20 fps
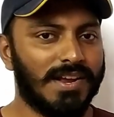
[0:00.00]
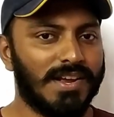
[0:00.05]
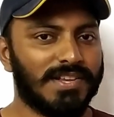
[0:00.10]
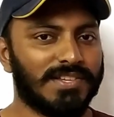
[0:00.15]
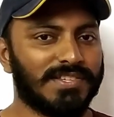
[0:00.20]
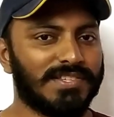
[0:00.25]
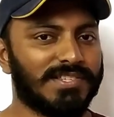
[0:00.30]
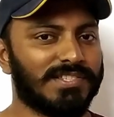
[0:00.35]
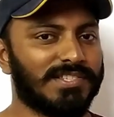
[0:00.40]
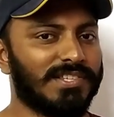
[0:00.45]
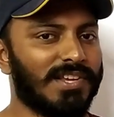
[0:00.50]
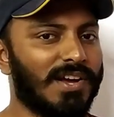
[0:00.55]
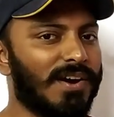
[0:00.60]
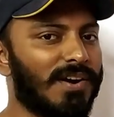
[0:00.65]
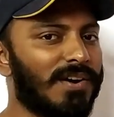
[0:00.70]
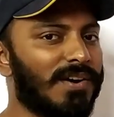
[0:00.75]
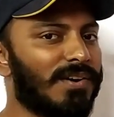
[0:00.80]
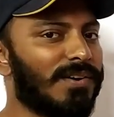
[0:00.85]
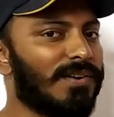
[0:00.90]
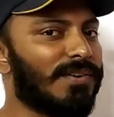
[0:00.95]

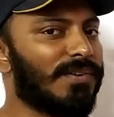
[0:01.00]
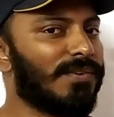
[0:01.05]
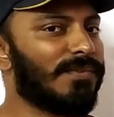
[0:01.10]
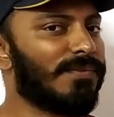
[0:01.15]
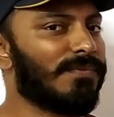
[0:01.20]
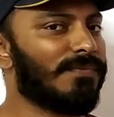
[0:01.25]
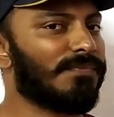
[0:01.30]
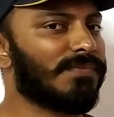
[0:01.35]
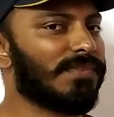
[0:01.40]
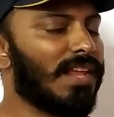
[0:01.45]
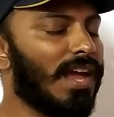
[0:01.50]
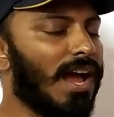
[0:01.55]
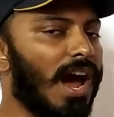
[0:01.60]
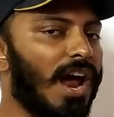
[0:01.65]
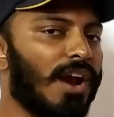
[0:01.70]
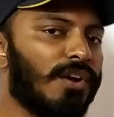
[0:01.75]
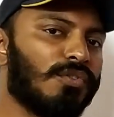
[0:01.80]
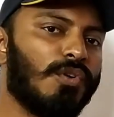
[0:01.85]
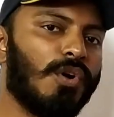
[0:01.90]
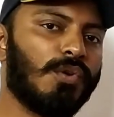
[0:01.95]
So
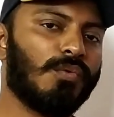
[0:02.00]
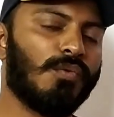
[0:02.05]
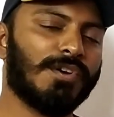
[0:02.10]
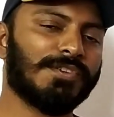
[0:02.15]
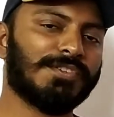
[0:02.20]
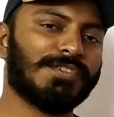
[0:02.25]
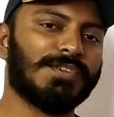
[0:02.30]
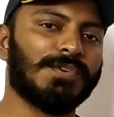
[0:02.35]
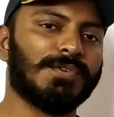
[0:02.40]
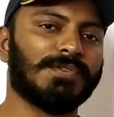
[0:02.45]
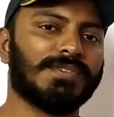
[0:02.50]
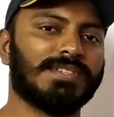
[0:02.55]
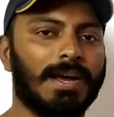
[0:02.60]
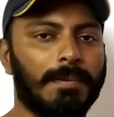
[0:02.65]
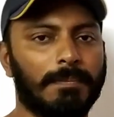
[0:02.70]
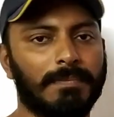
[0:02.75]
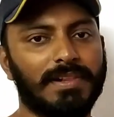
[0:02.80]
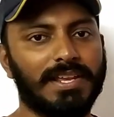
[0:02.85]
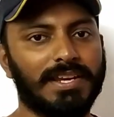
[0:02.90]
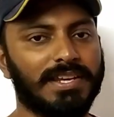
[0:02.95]
our goal was to use
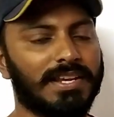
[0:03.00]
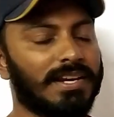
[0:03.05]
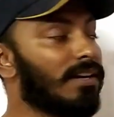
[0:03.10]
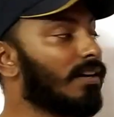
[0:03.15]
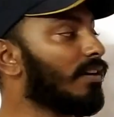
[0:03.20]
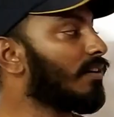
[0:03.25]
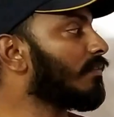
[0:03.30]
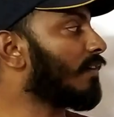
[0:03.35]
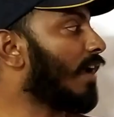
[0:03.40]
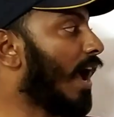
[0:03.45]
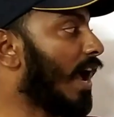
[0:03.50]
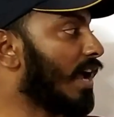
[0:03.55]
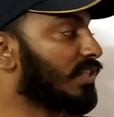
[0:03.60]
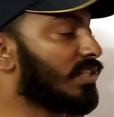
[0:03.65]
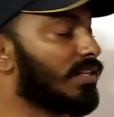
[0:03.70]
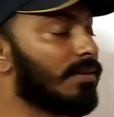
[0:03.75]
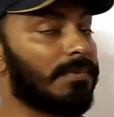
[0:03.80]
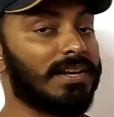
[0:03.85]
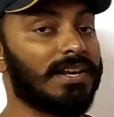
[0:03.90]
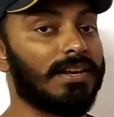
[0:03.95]
sublinear hash
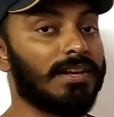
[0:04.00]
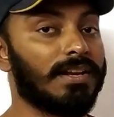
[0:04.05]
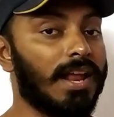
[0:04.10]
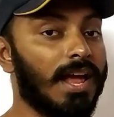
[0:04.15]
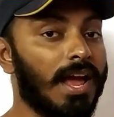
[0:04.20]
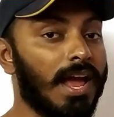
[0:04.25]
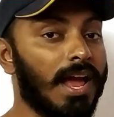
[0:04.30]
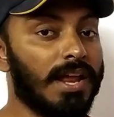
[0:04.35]
table